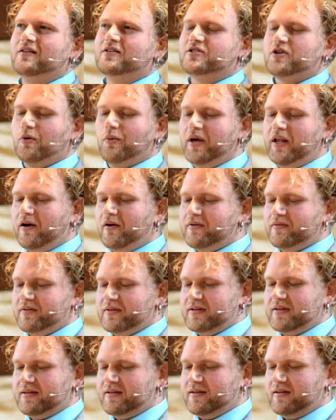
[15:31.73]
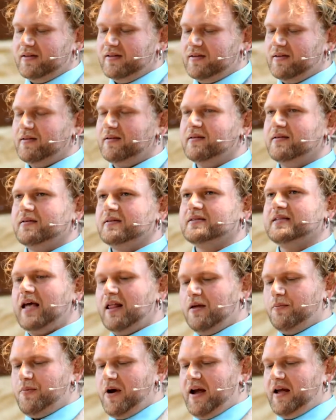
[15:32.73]
So we don't
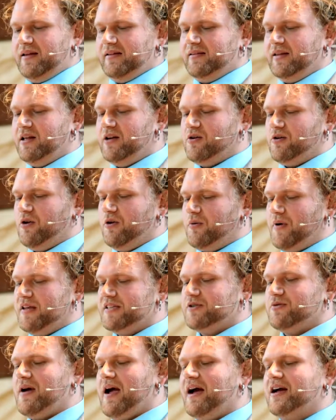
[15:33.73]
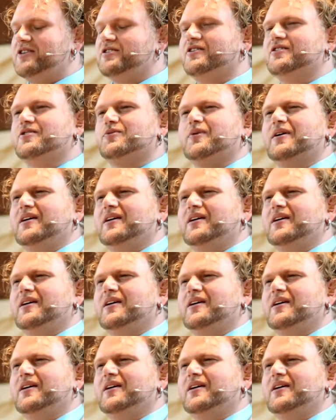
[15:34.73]
celebrate literal resurrections.